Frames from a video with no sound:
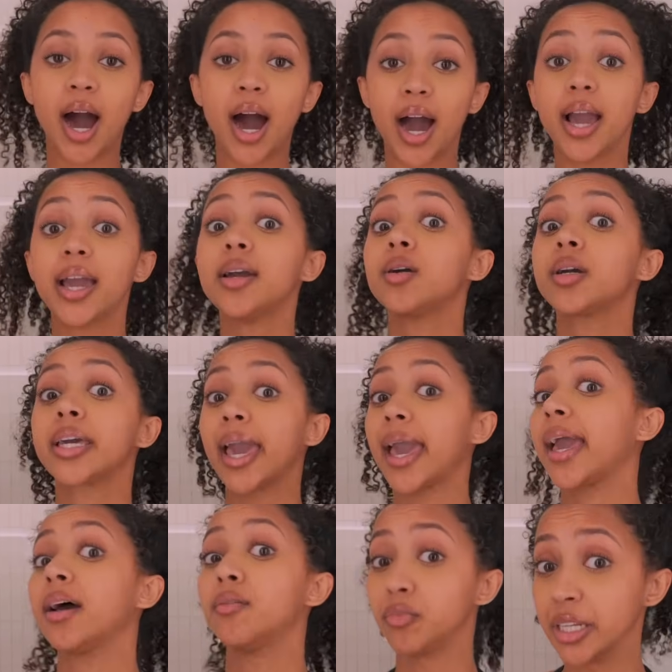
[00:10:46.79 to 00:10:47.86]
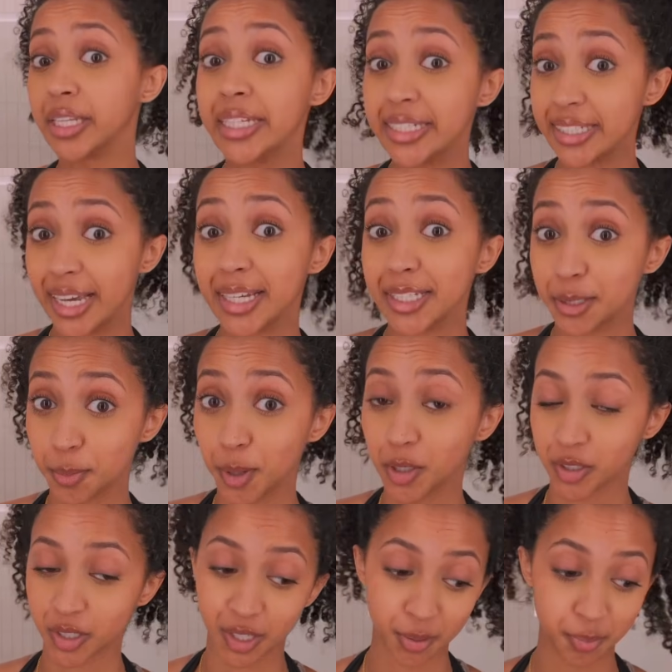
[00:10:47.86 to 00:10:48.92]
I can't really say it
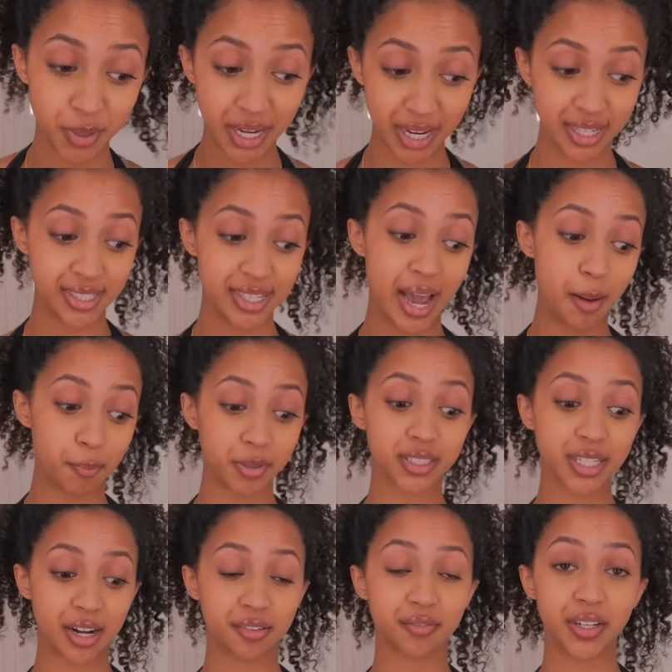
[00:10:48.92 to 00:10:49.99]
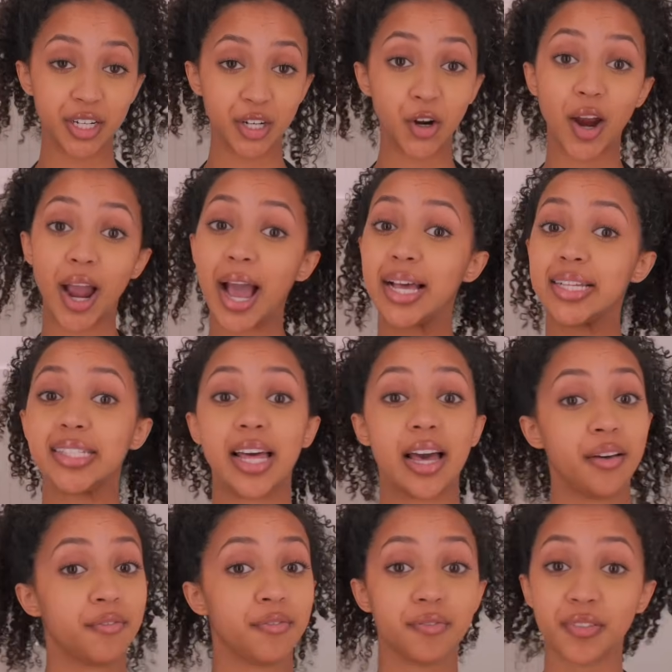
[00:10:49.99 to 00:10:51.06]
smells good because the apple cider vinegar has
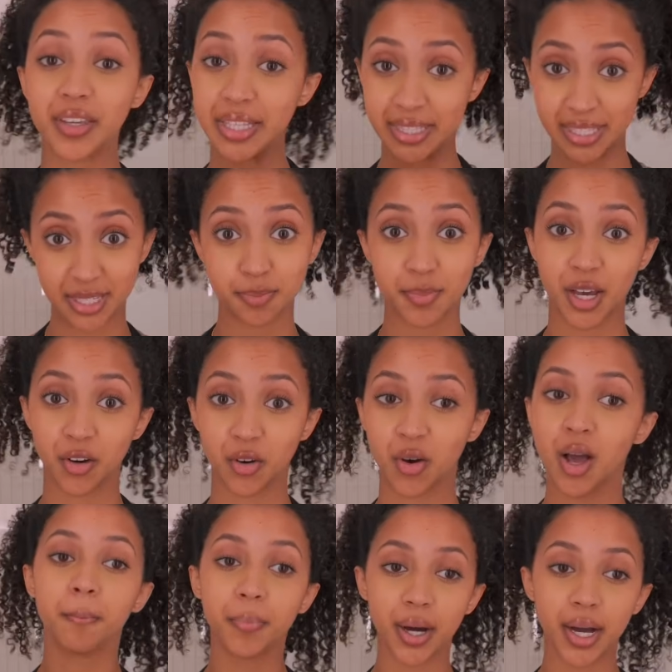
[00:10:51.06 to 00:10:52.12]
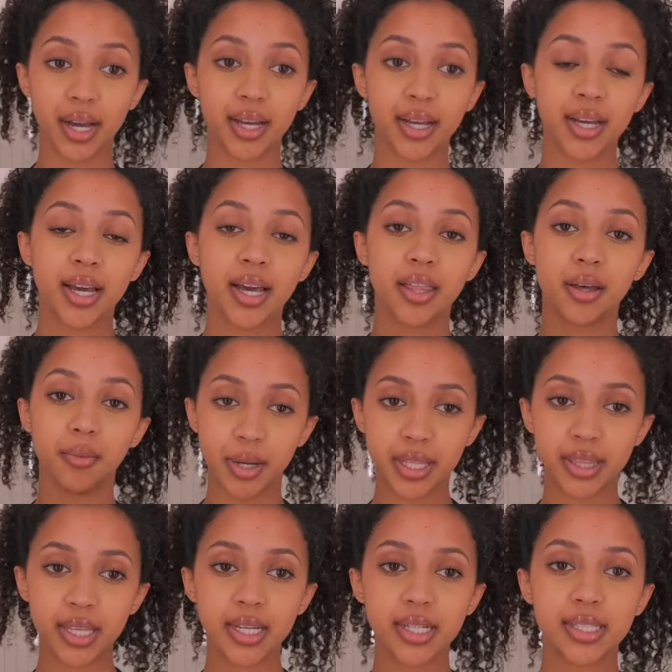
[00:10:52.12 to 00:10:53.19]
that feet smell. But the
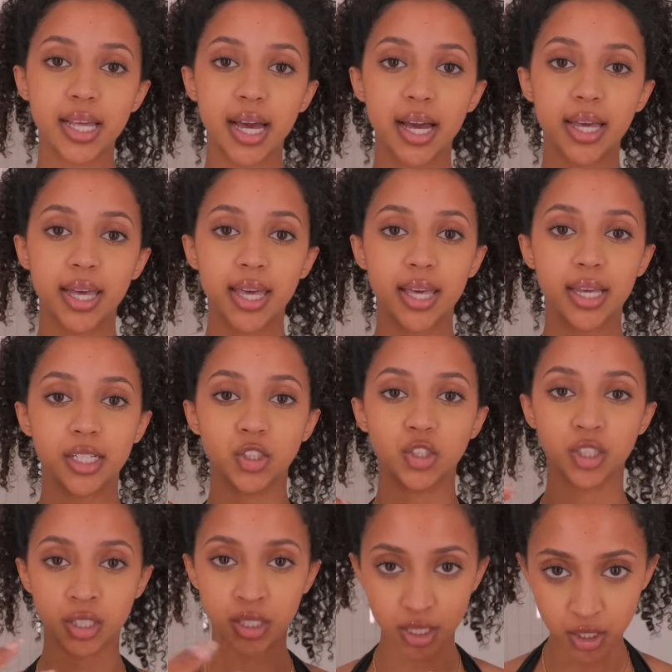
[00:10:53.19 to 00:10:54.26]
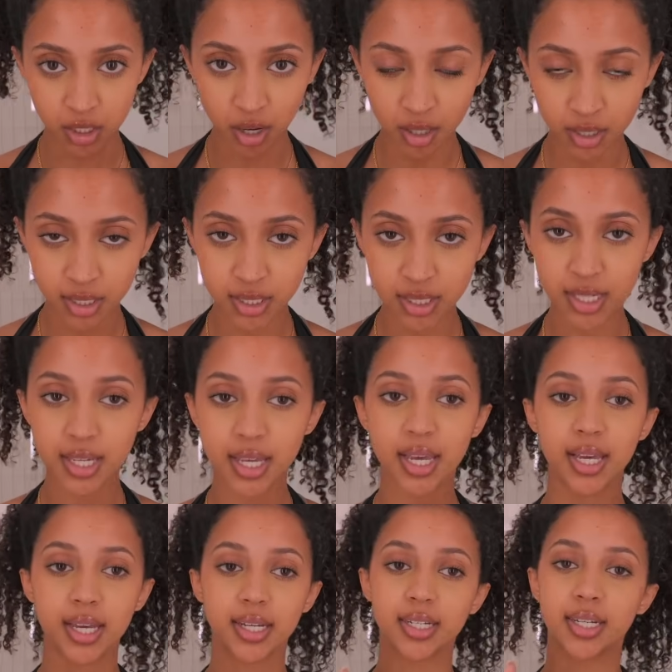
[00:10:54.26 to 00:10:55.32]
main thing is that it just detoxes it.
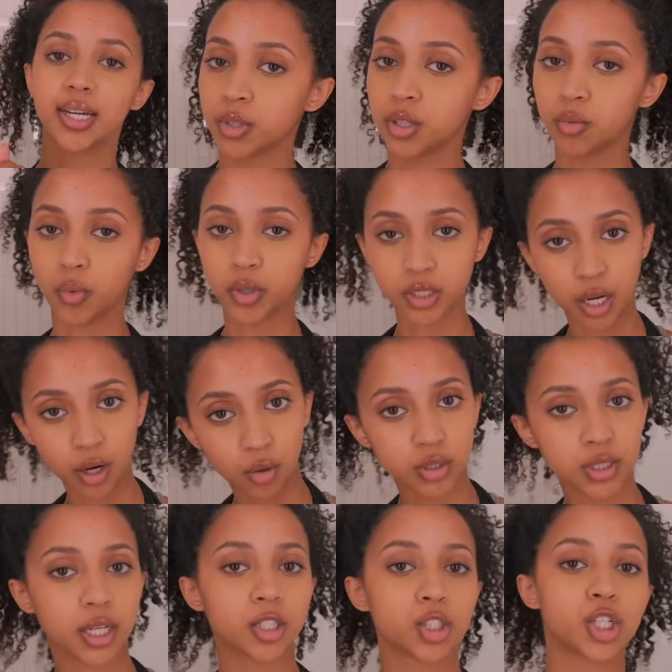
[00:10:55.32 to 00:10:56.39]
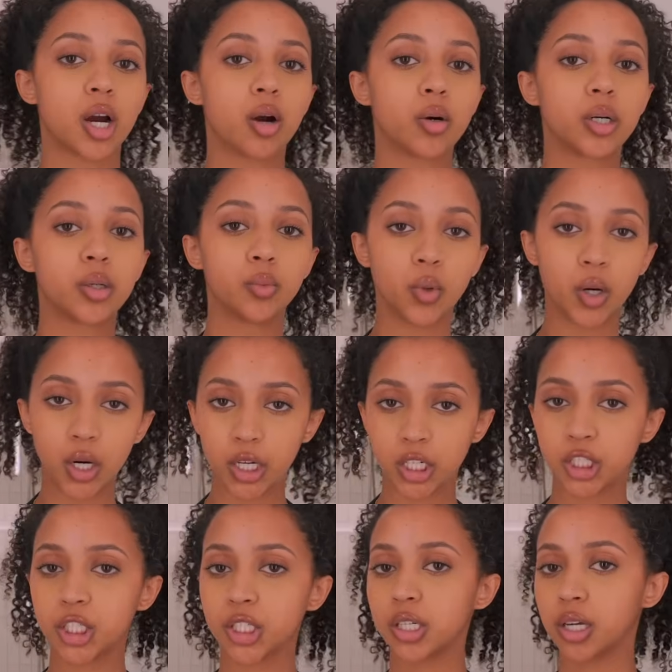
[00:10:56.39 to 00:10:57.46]
And you know, once I go inside the shower,
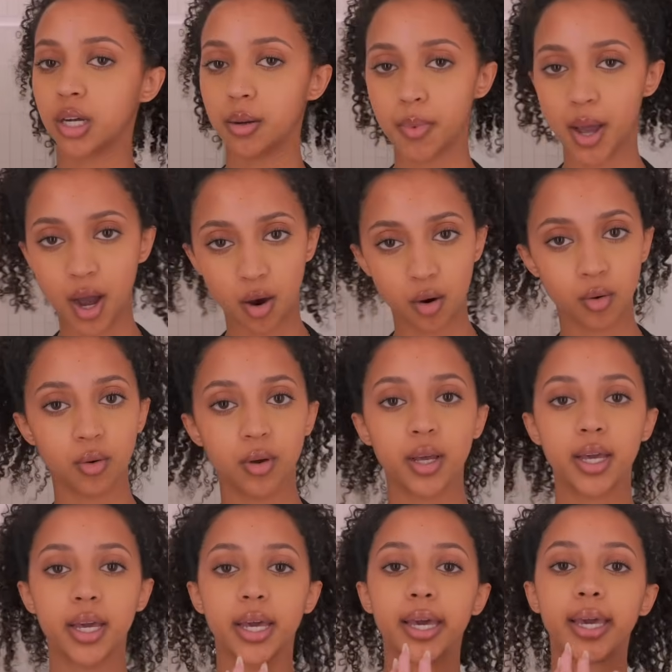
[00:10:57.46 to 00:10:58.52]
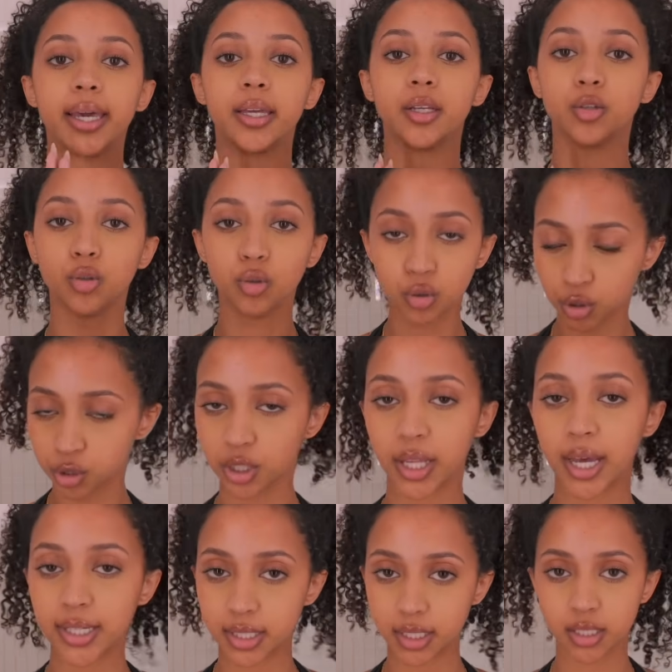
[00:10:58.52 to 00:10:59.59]
wash, come out, it
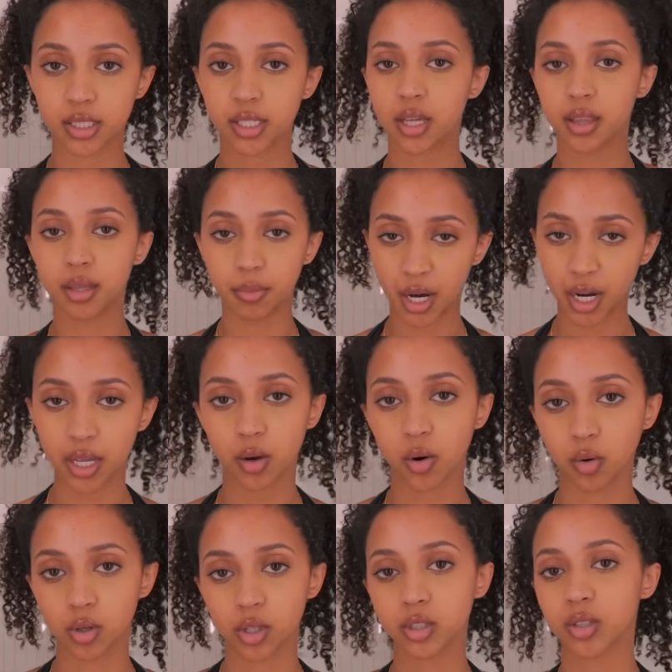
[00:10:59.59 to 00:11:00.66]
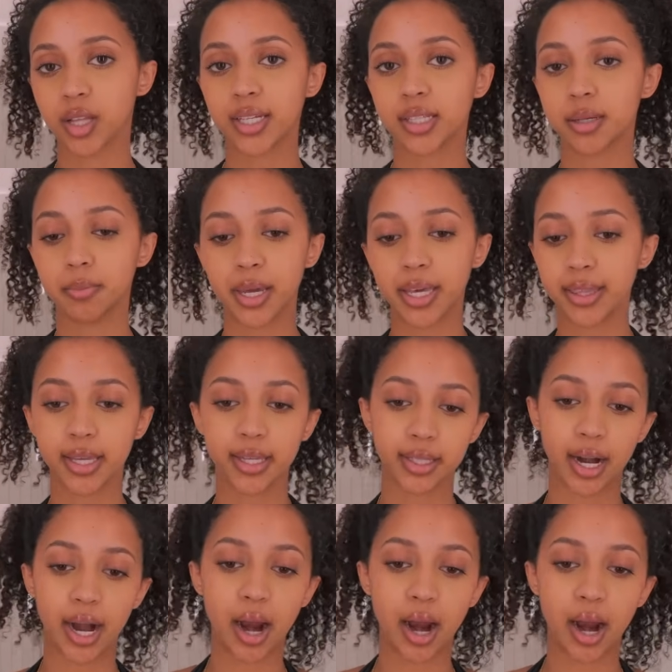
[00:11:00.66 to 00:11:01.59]
neutralizes the body odor. So that's the main thing that